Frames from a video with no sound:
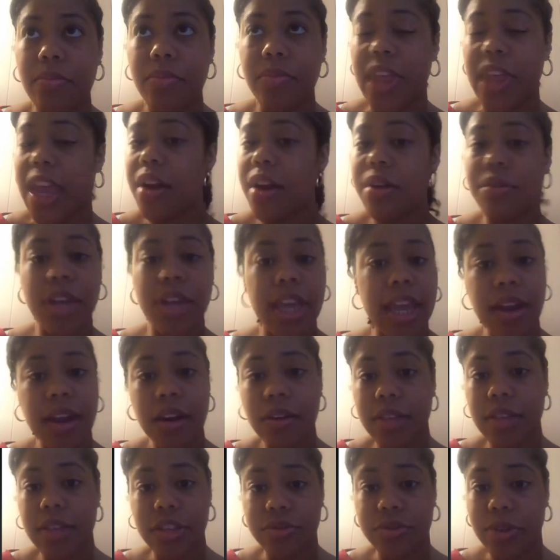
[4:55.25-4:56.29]
they don't
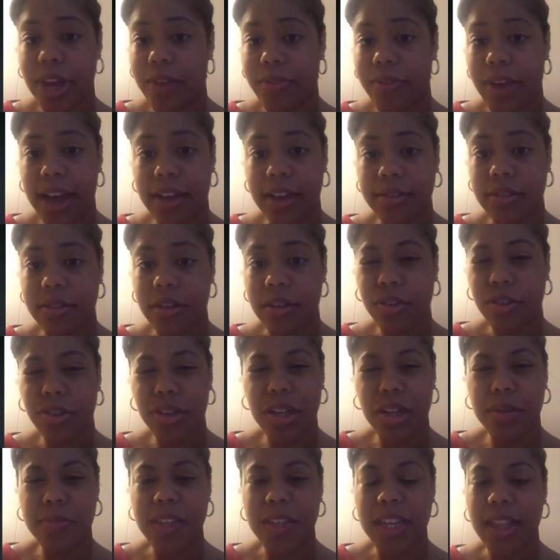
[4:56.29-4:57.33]
care that you have a house note. You know
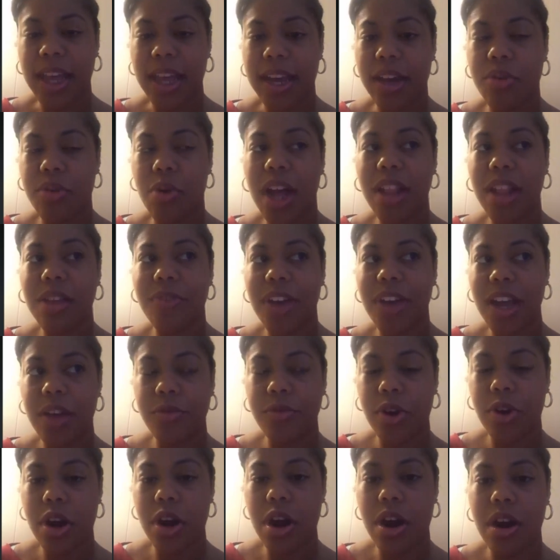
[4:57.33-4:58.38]
what I'm saying? Like, qualifying
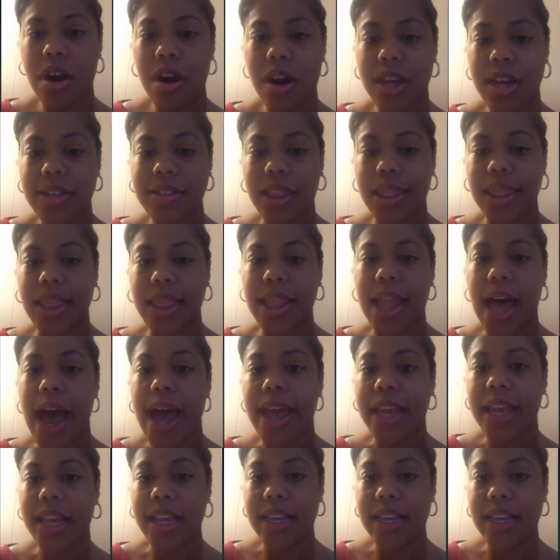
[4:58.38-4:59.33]
for a car is a lot